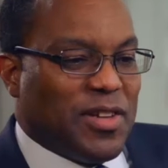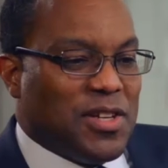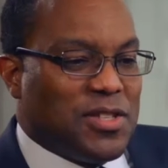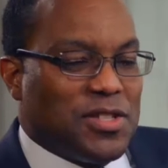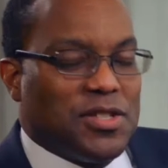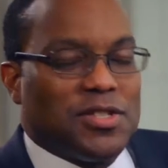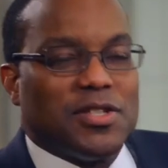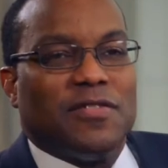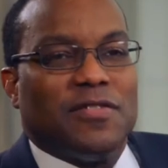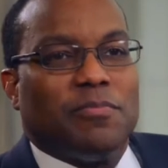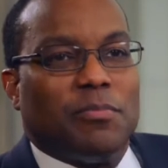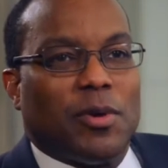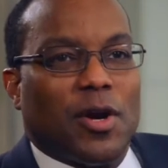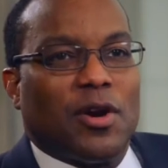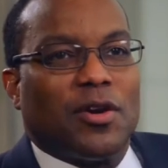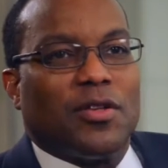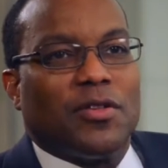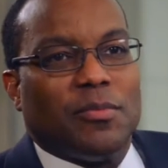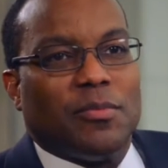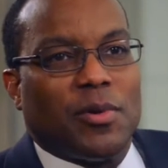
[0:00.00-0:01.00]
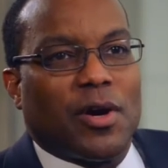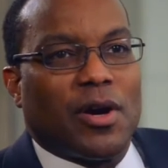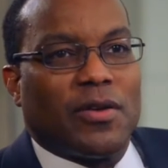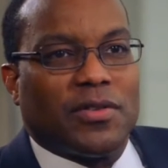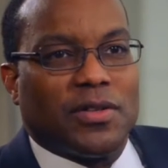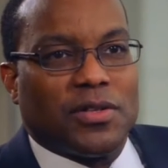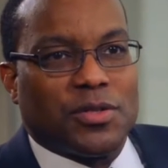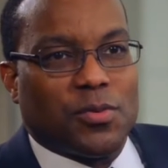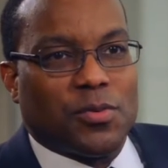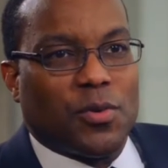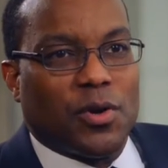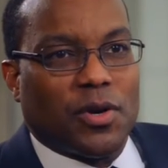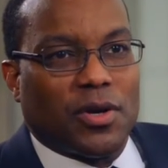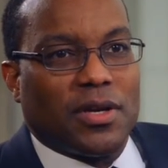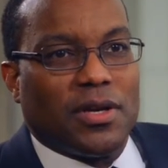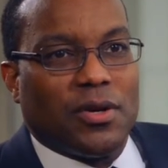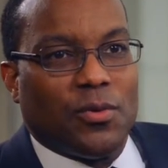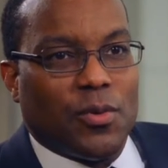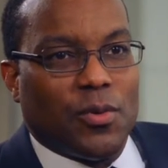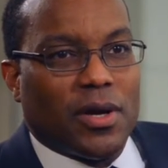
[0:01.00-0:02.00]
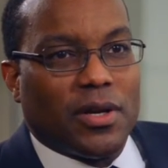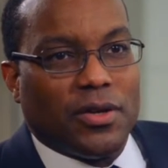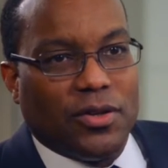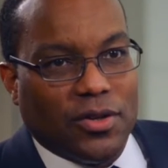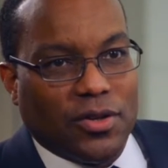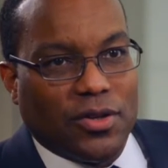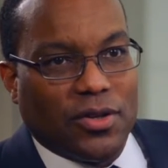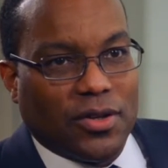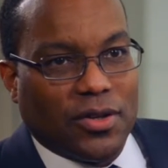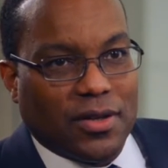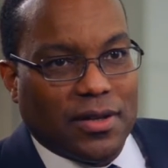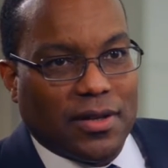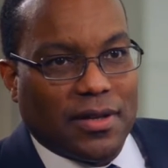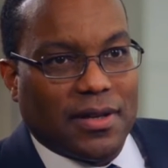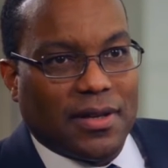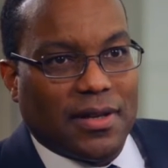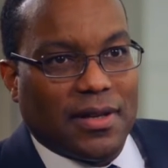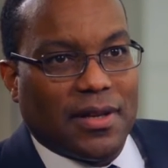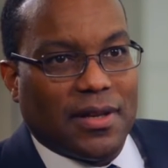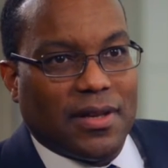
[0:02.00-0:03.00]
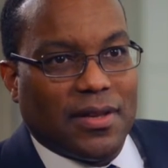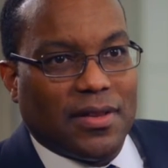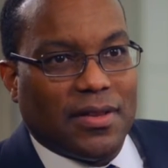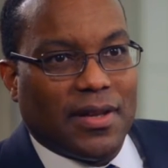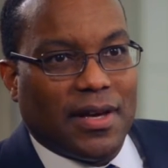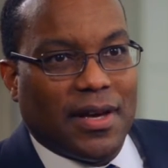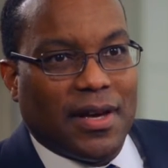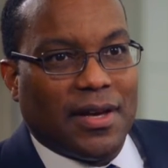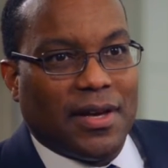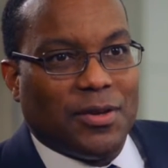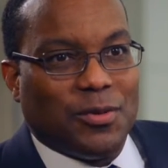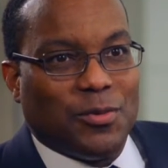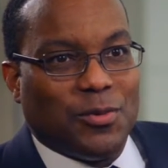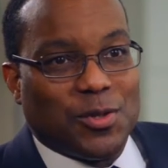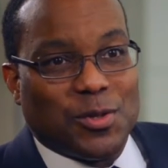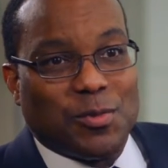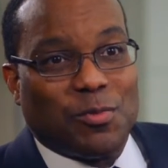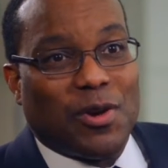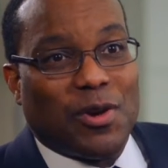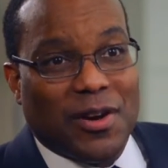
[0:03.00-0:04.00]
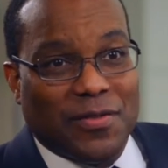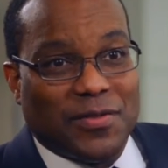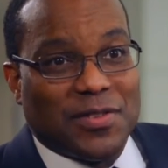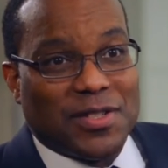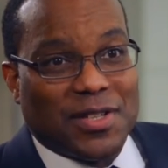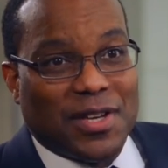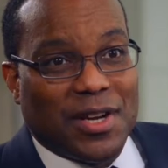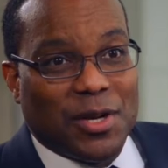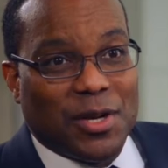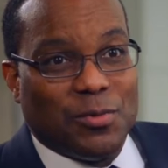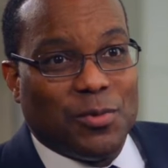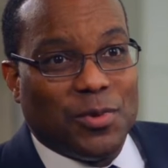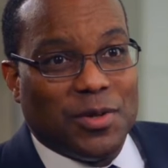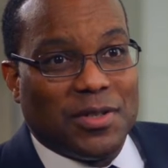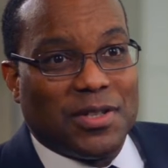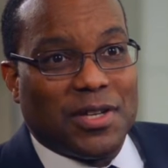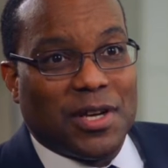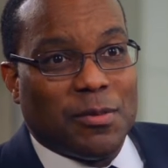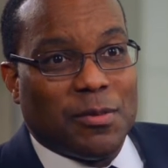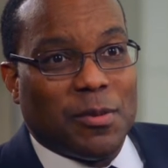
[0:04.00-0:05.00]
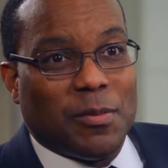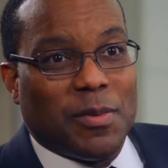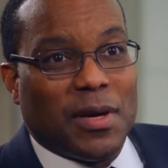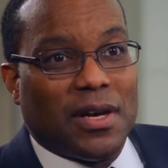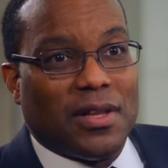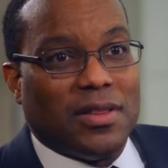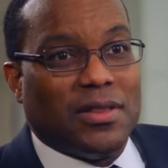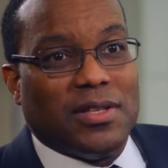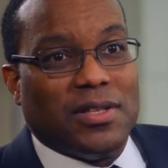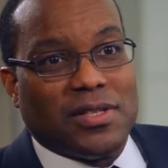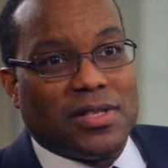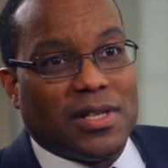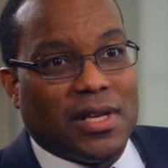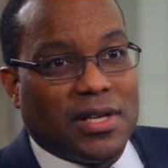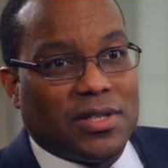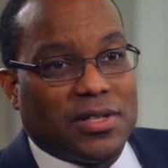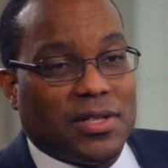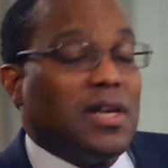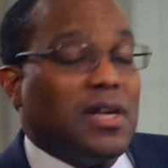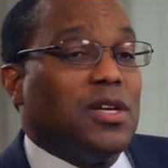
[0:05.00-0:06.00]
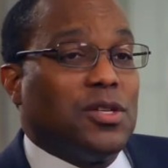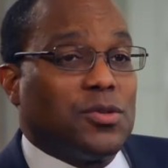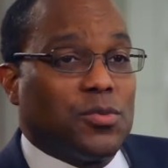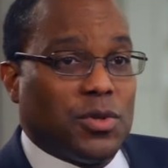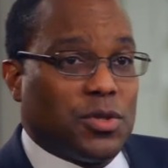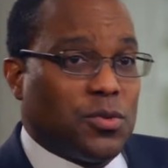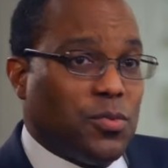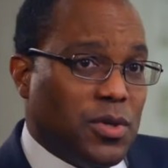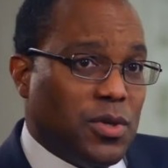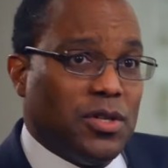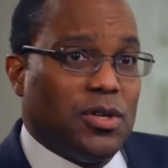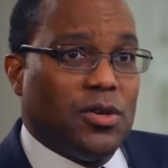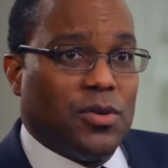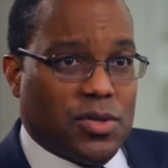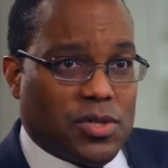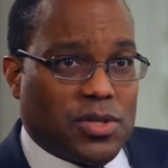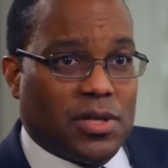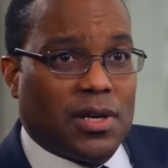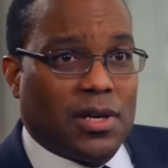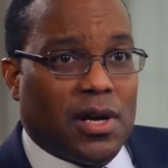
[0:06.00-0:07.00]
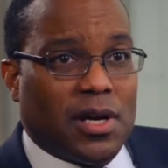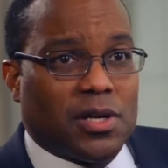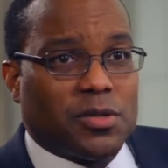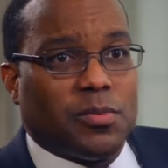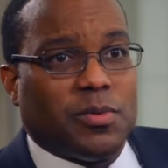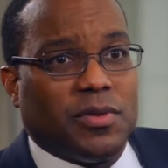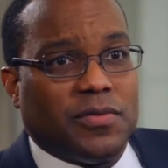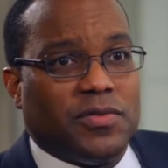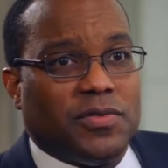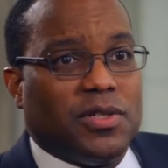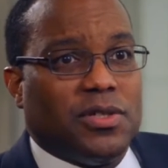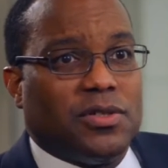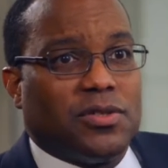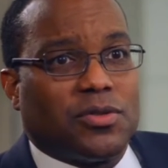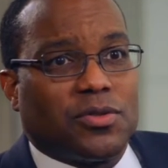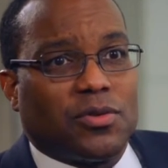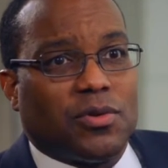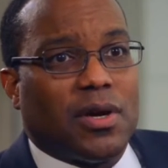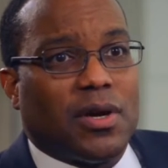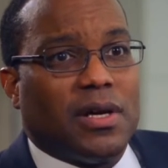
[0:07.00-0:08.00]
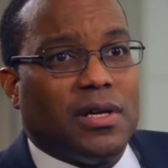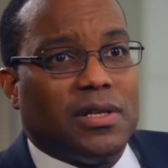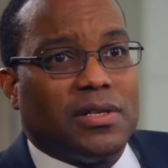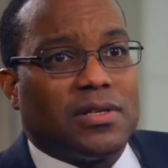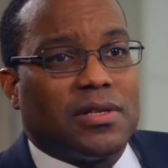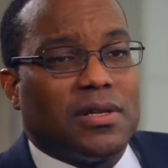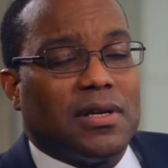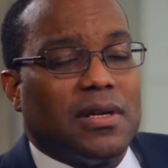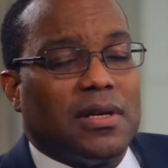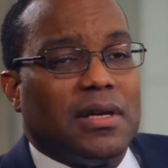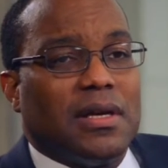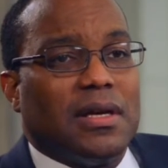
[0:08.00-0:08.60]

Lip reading: It's as if part of the marvelous work and a wonder that was prophesied would come about in these last days, which we know as the gospel of Jesus Christ,